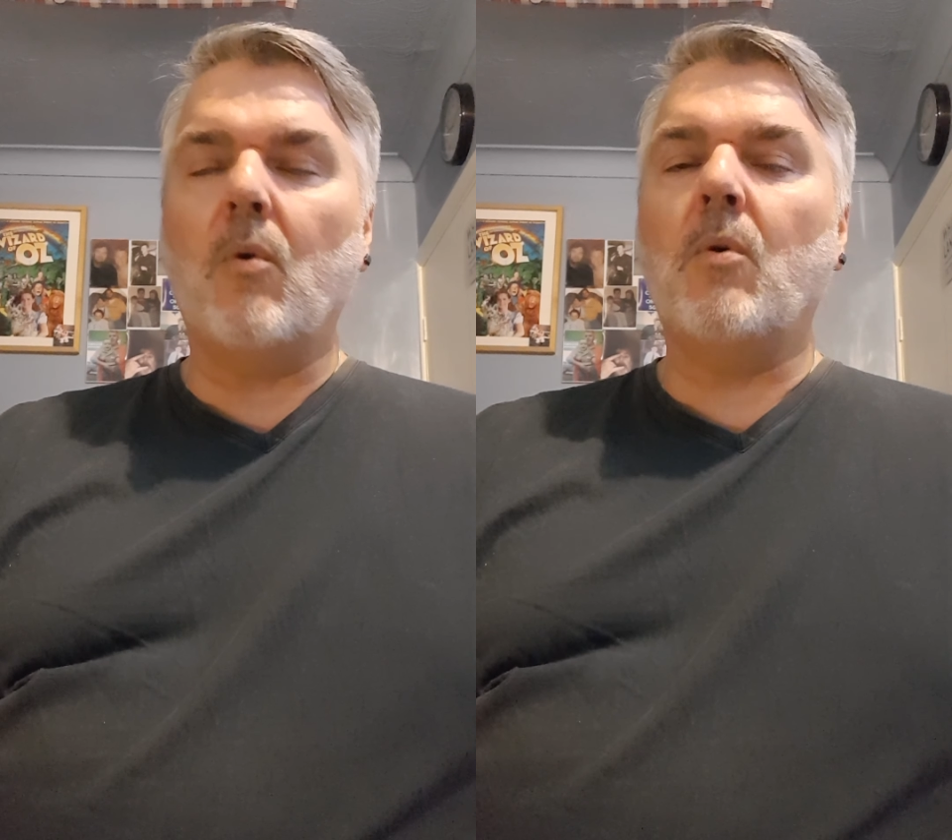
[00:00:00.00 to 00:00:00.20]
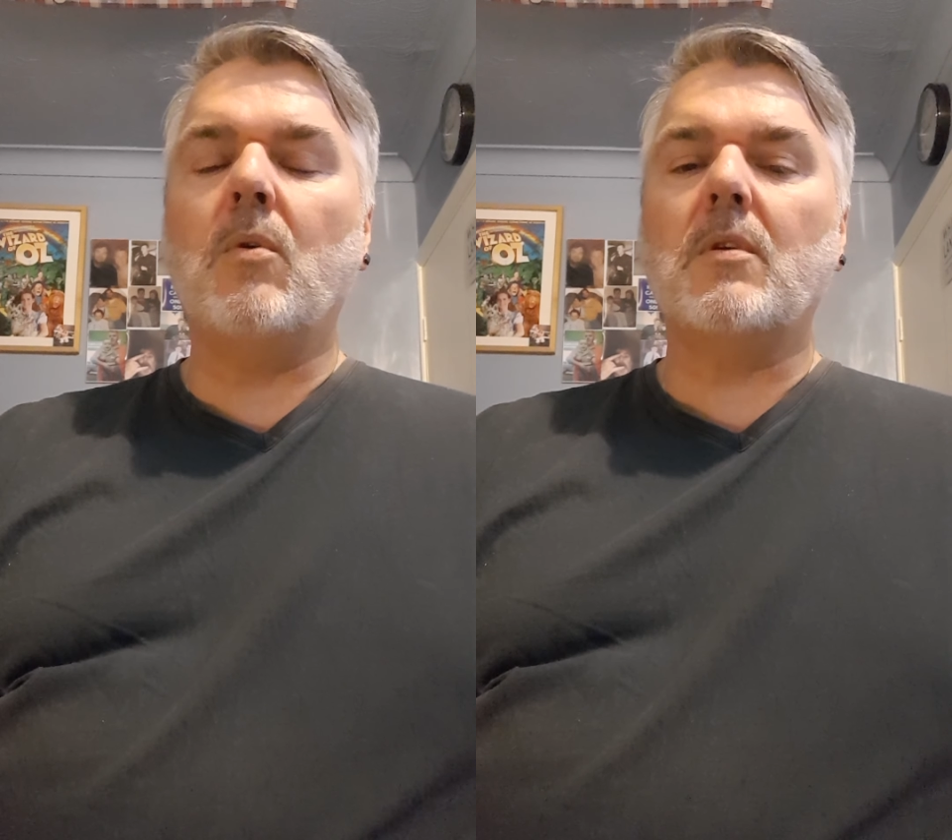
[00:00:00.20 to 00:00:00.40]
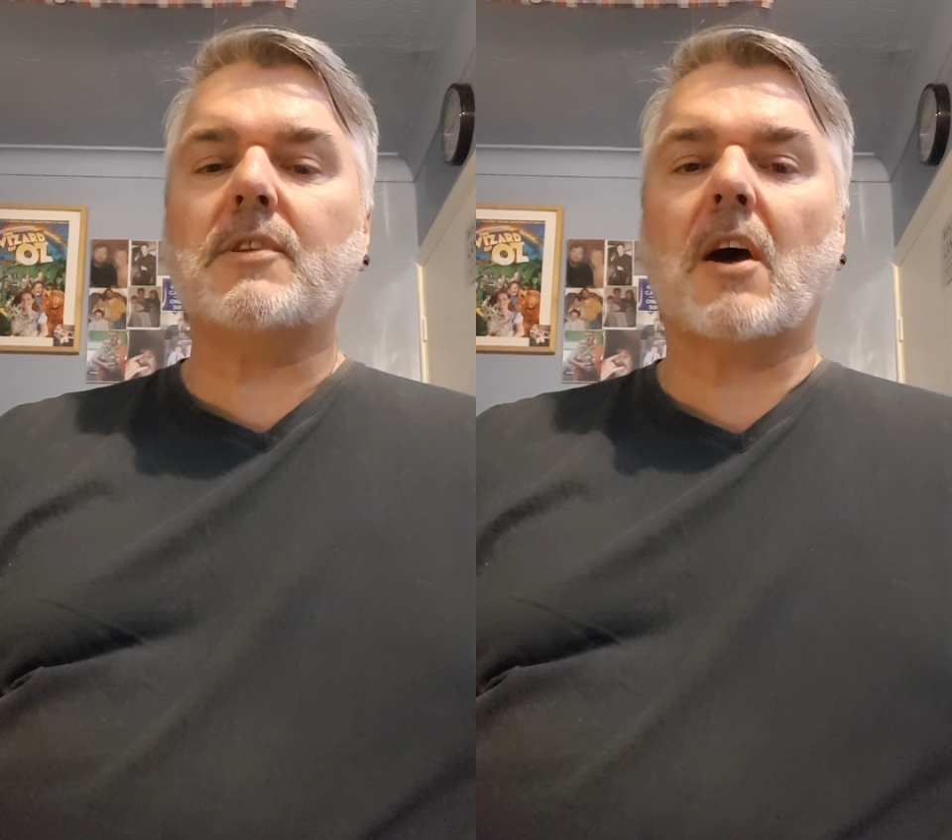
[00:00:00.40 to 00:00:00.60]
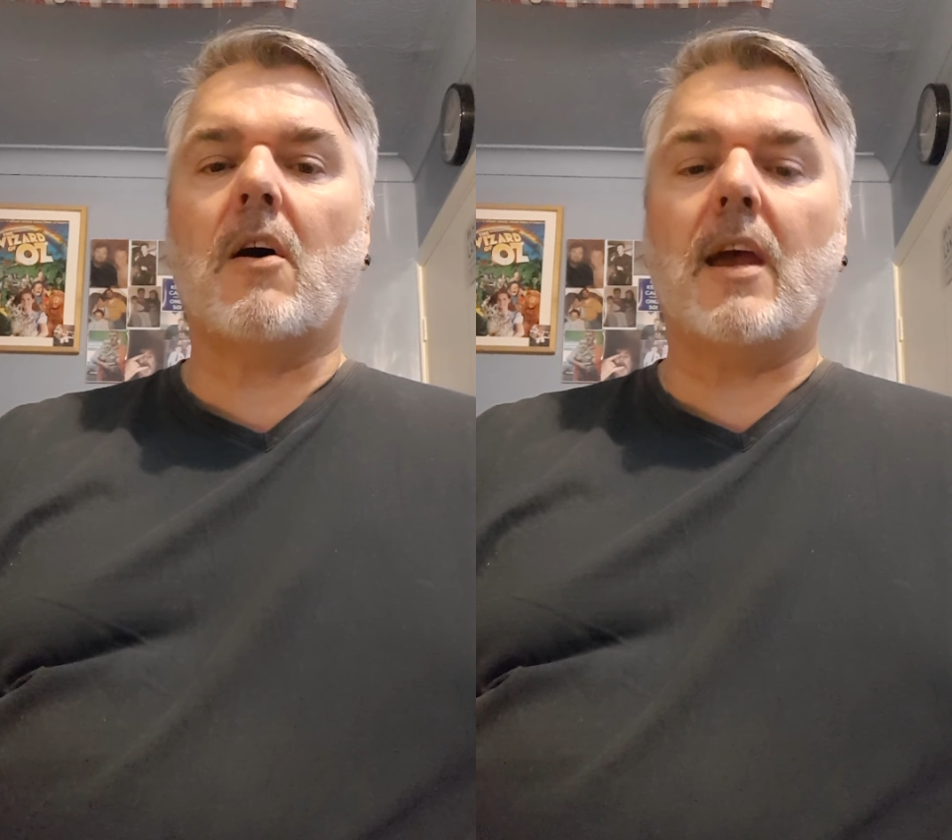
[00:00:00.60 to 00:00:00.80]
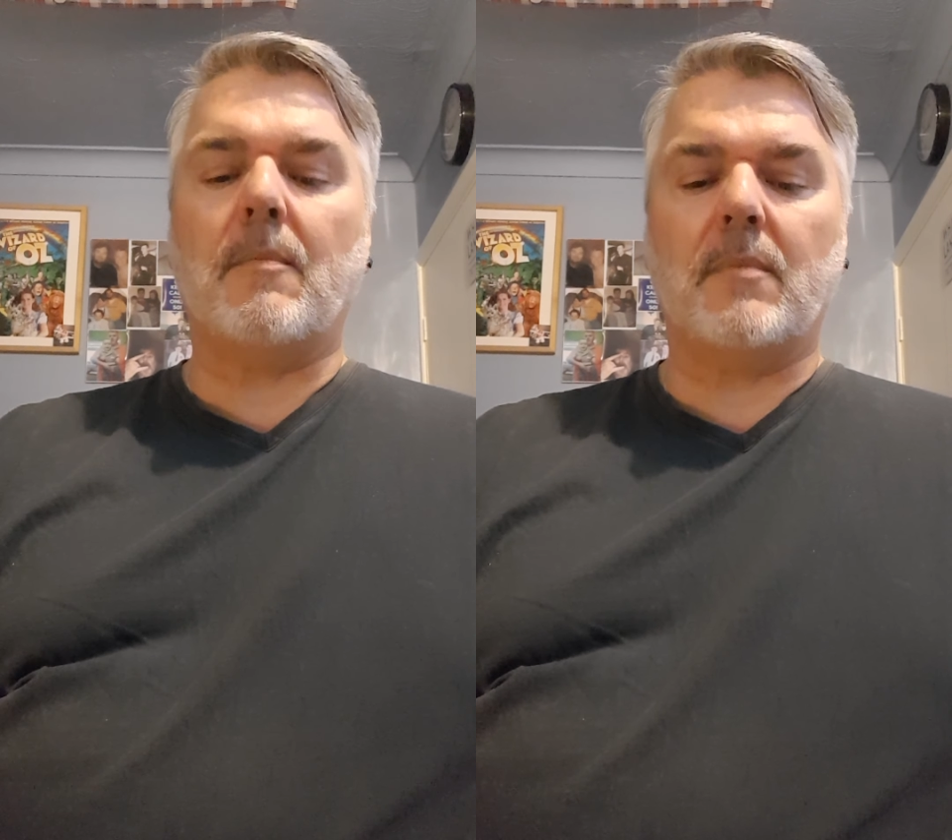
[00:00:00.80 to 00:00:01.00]
all
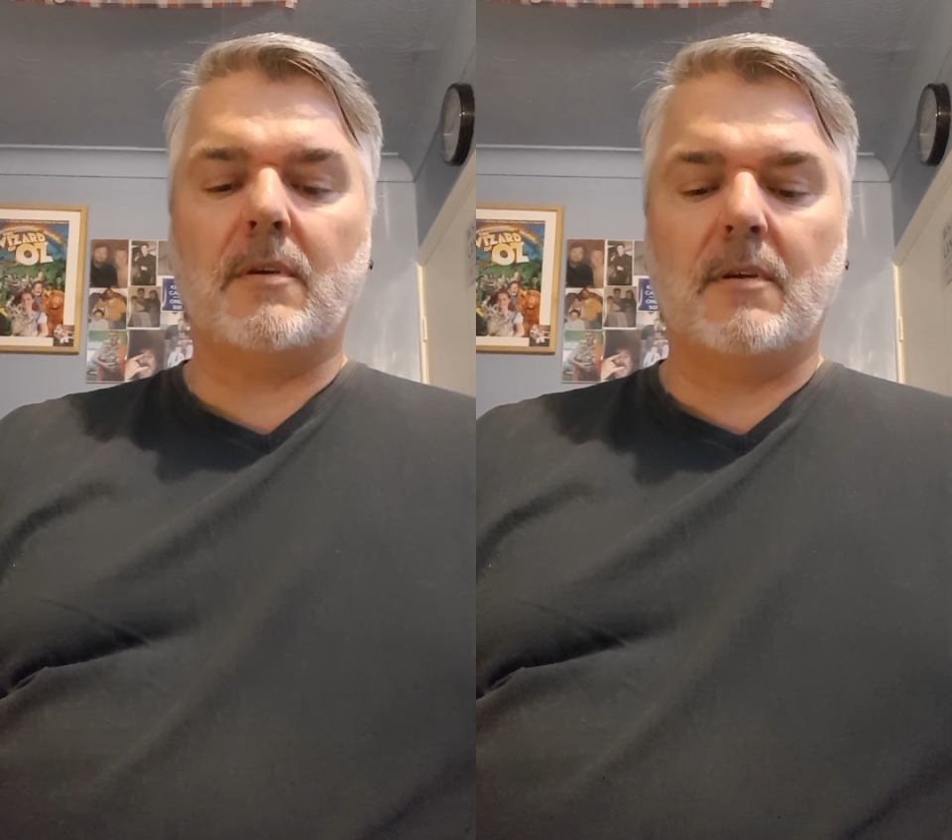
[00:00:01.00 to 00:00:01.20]
time.